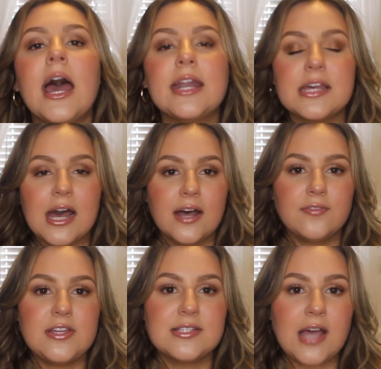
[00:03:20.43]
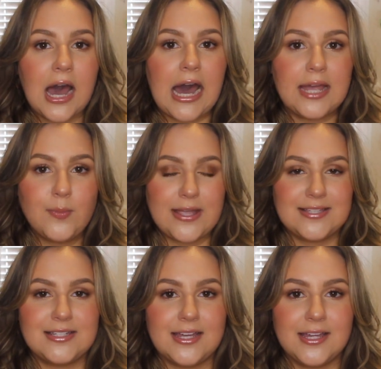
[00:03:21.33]
and I have these
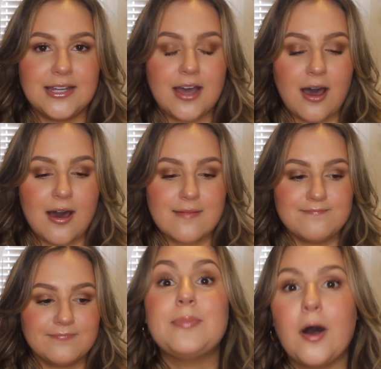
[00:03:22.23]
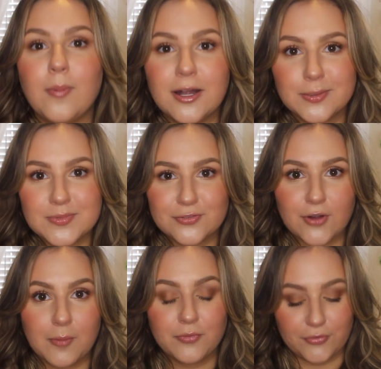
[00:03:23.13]
high-waisted bell bottoms
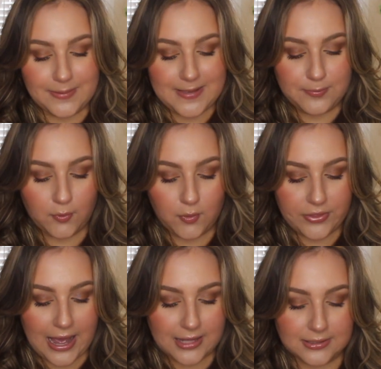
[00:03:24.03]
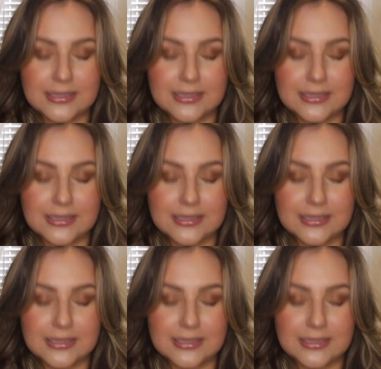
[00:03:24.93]
from Free People that